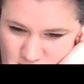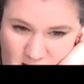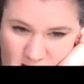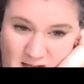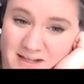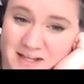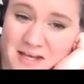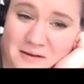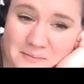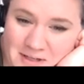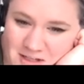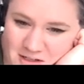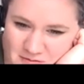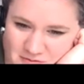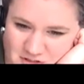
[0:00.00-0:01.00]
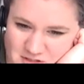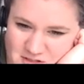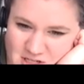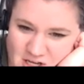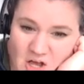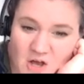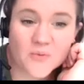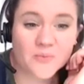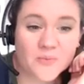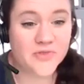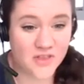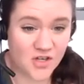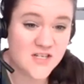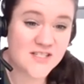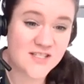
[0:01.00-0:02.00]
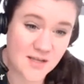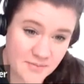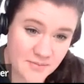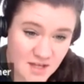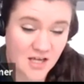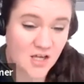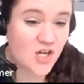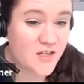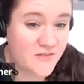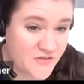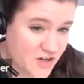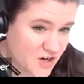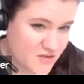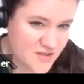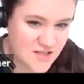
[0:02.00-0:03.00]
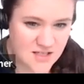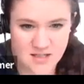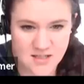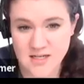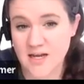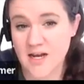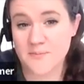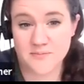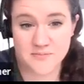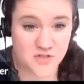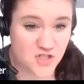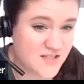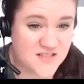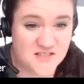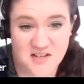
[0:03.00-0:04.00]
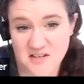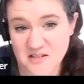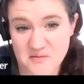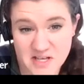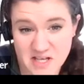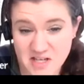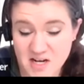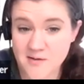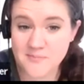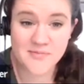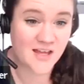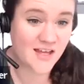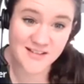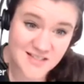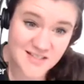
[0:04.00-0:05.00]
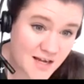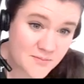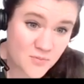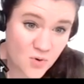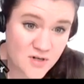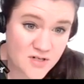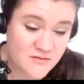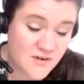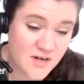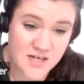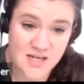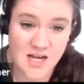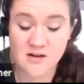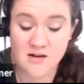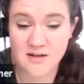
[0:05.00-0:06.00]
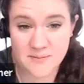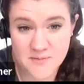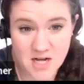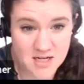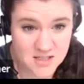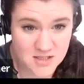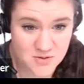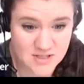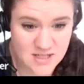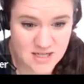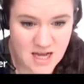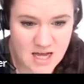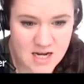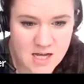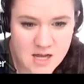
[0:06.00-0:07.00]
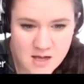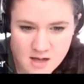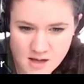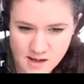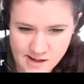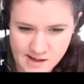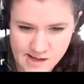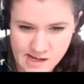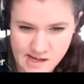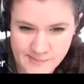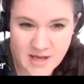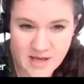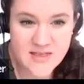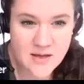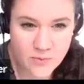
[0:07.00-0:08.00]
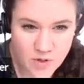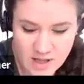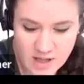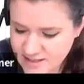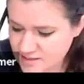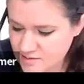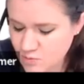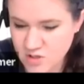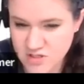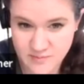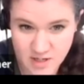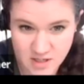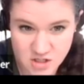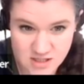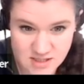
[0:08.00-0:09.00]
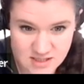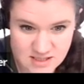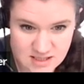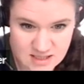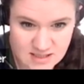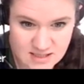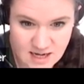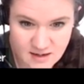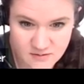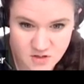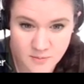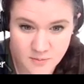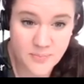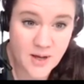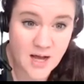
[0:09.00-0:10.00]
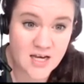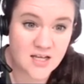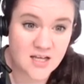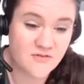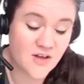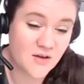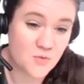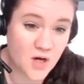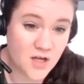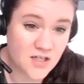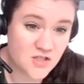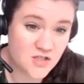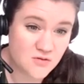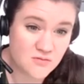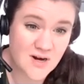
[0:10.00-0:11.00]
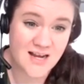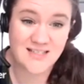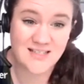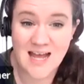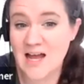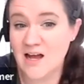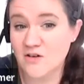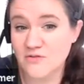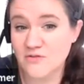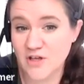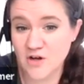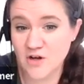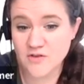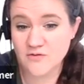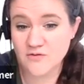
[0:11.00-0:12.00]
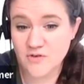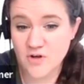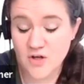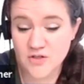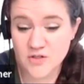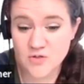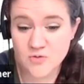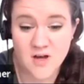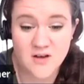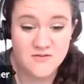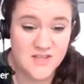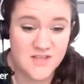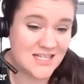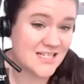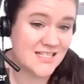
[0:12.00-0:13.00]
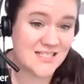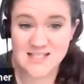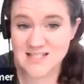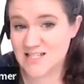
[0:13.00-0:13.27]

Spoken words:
I can't make it up. There is something. I could figure out the slant height. I'm just not going to make it up. It's not important right now. I'm not using it. And then we'll add some more dimensions to this after. But if I wanted to right now figure out the volume of this